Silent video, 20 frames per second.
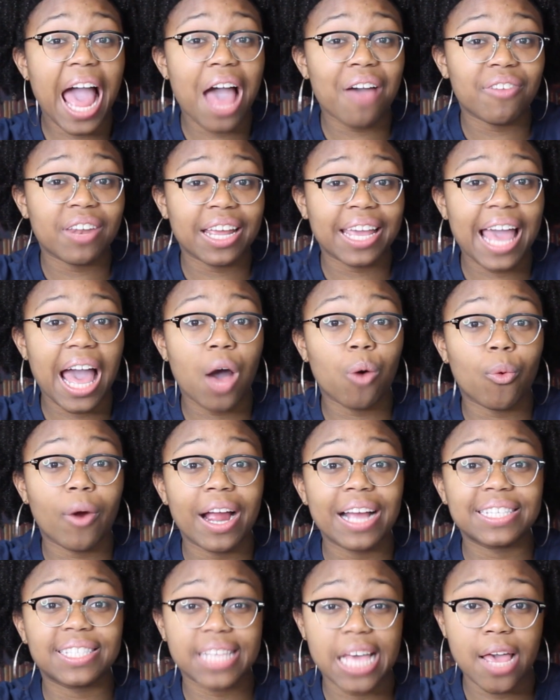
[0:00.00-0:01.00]
have an account where
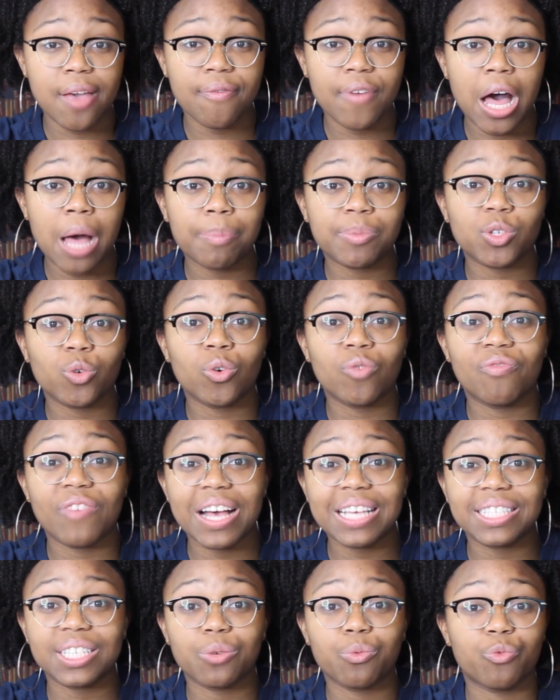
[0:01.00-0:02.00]
I save up to
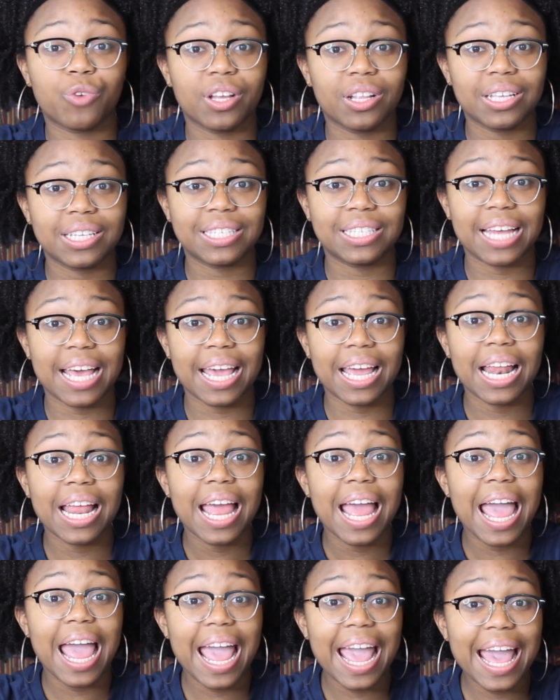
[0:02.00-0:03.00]
invest in real estate.
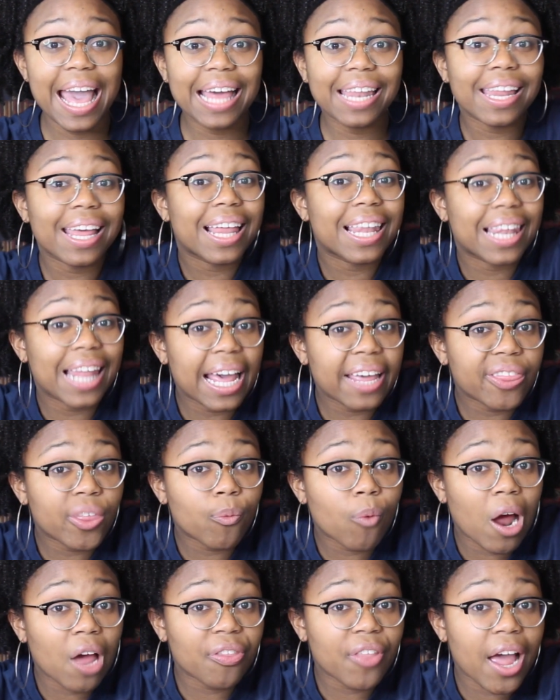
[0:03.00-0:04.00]
And like the
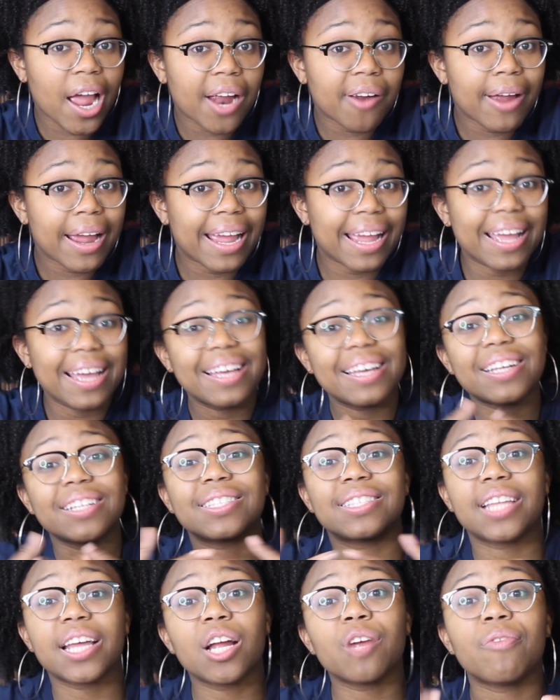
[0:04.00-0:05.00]
Roth IRA,
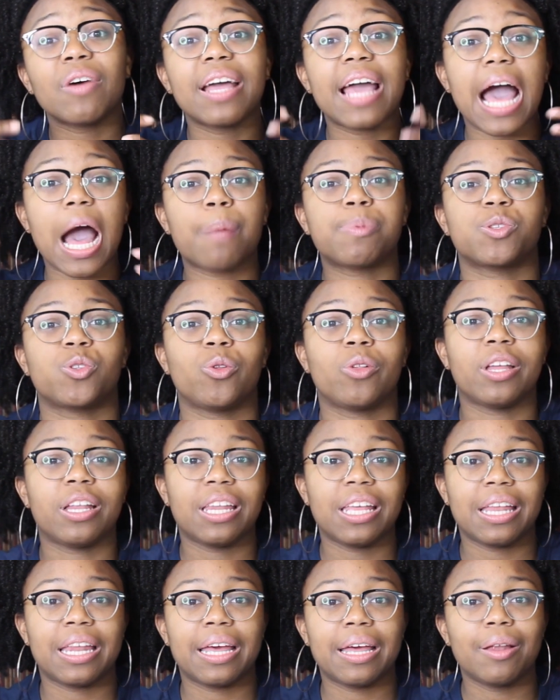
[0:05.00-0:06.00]
it's there if I absolutely
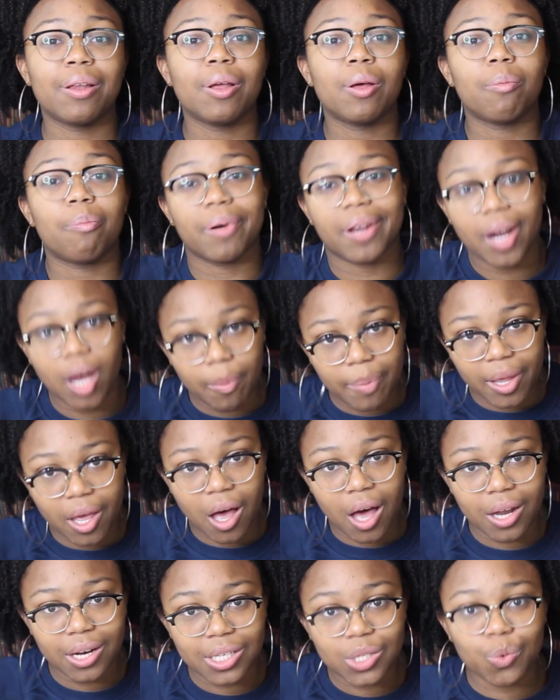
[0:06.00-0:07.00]
need it. But I'll be
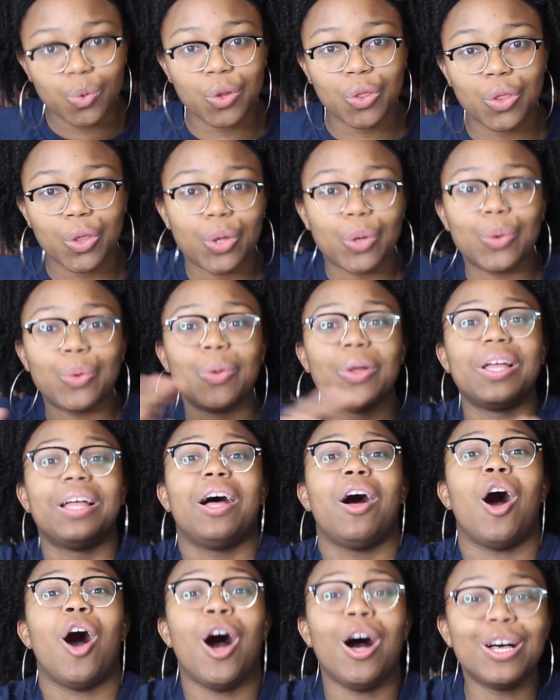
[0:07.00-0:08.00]
honest with you,
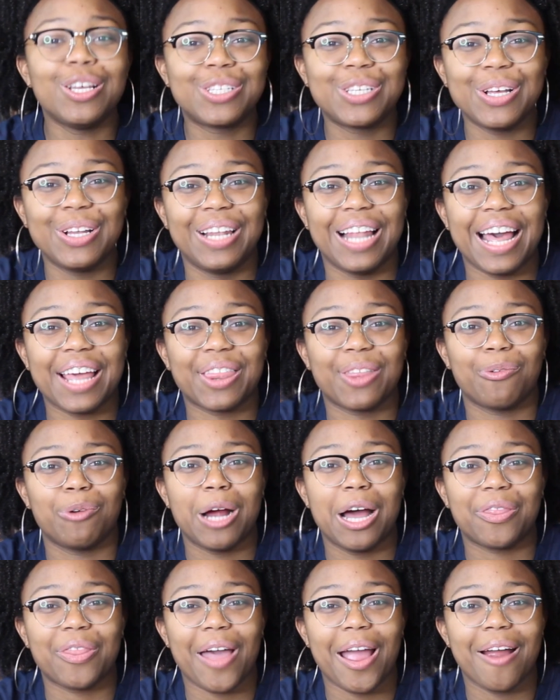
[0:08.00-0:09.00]
also like the
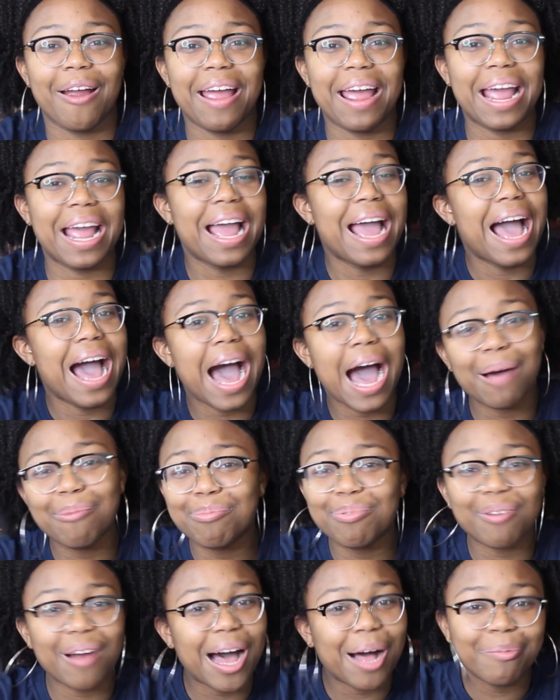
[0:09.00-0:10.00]
Roth IRA, I'm
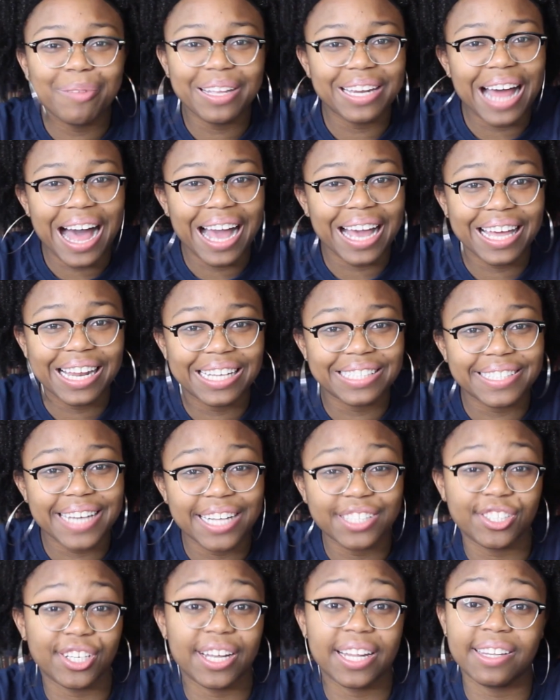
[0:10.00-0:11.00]
probably not going to
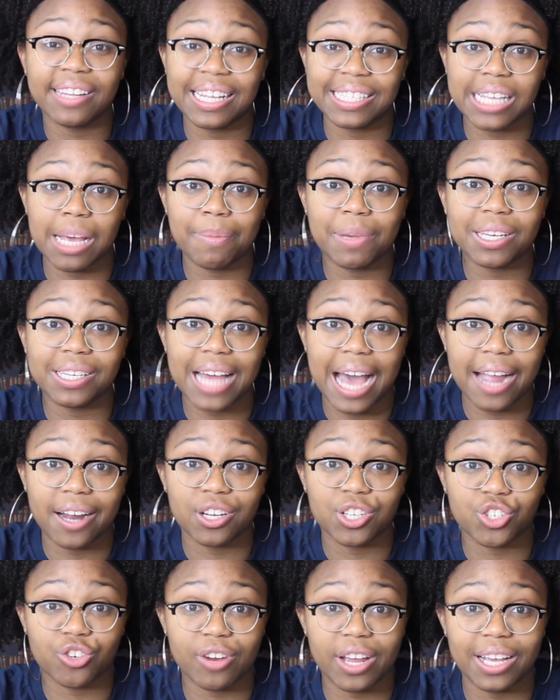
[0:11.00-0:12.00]
touch it unless I'm in
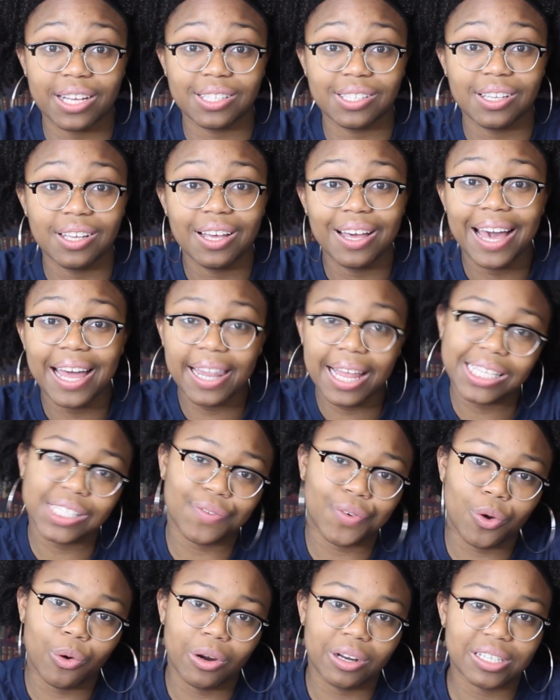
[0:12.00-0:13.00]
dire straits. Unless,
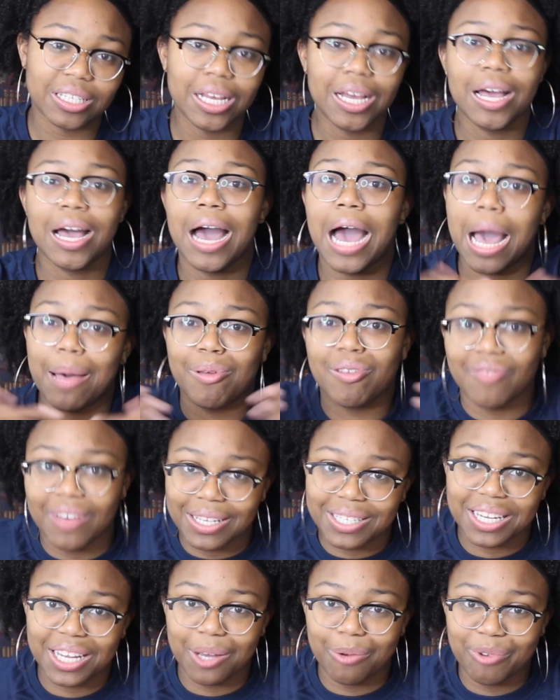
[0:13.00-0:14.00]
of course, I'm
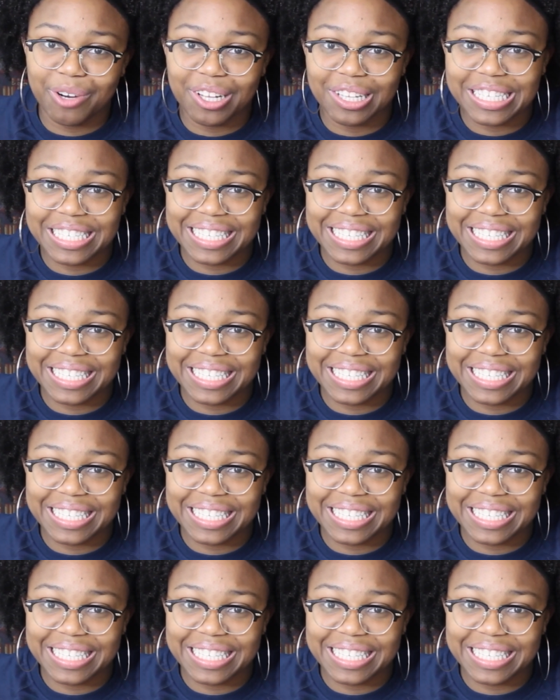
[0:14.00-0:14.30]
investing in real